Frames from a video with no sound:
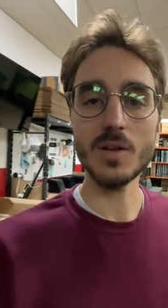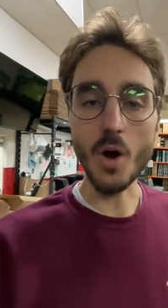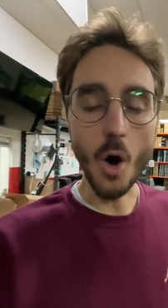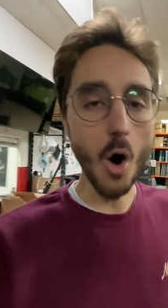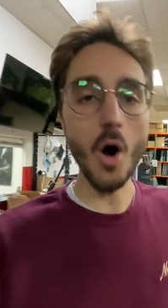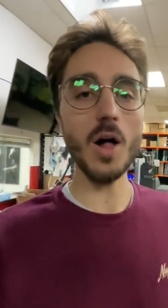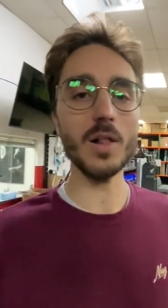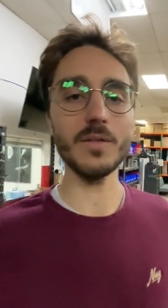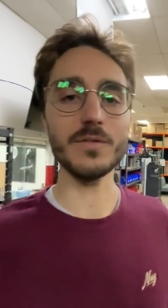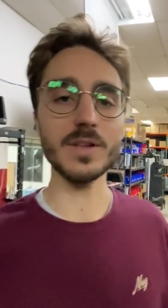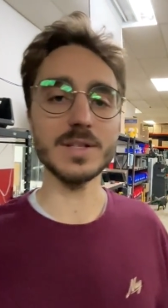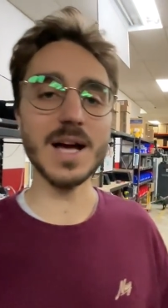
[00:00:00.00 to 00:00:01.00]
all
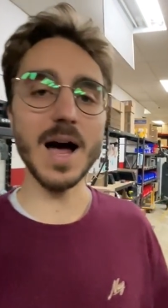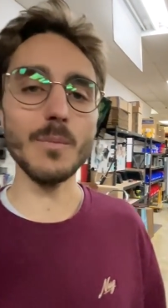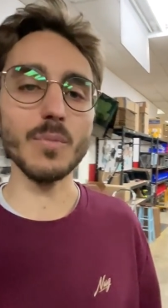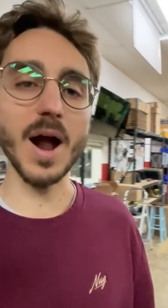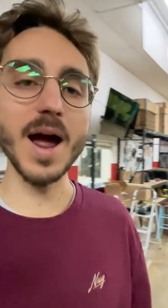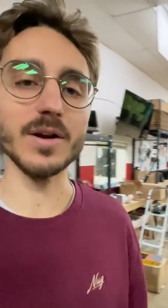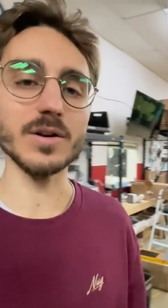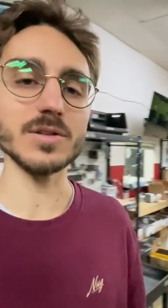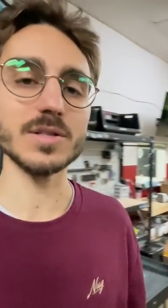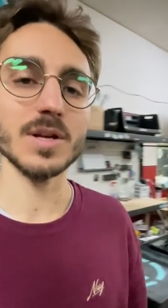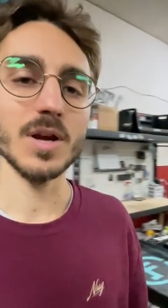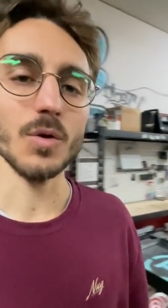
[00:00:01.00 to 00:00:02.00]
of the top
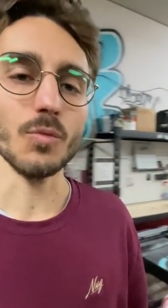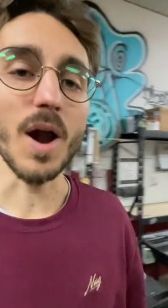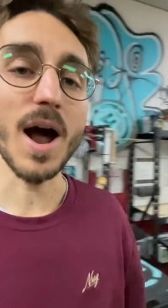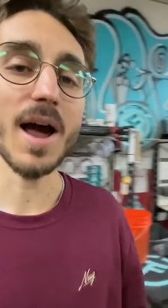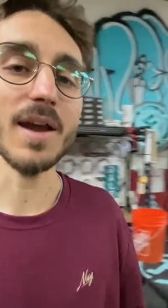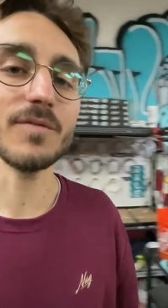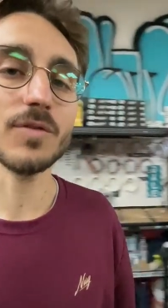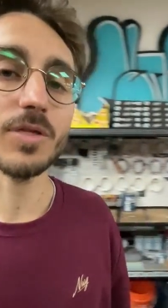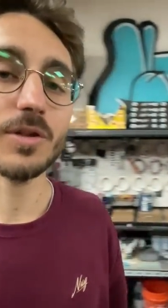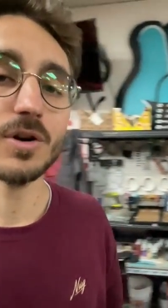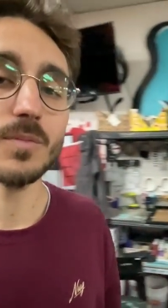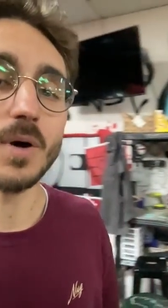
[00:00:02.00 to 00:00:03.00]
riders ride for
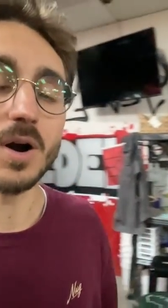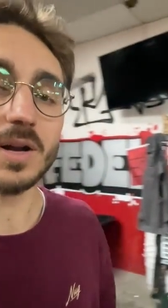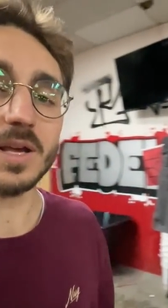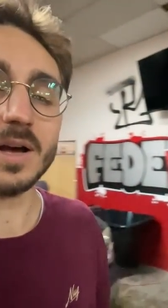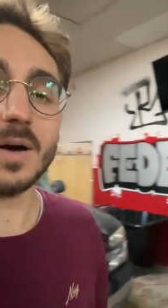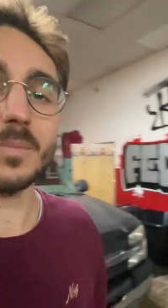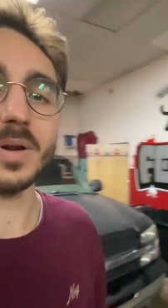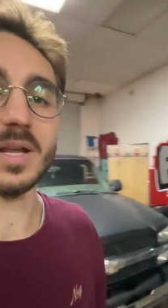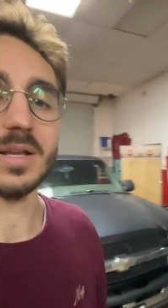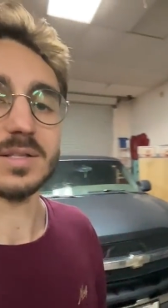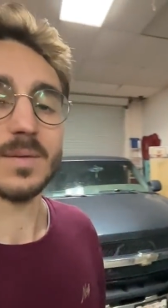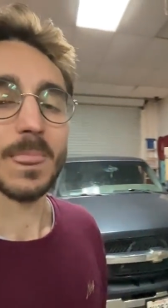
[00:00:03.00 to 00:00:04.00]
third-party
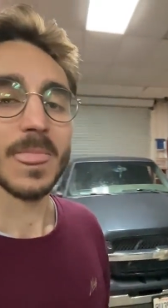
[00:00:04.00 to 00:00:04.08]
companies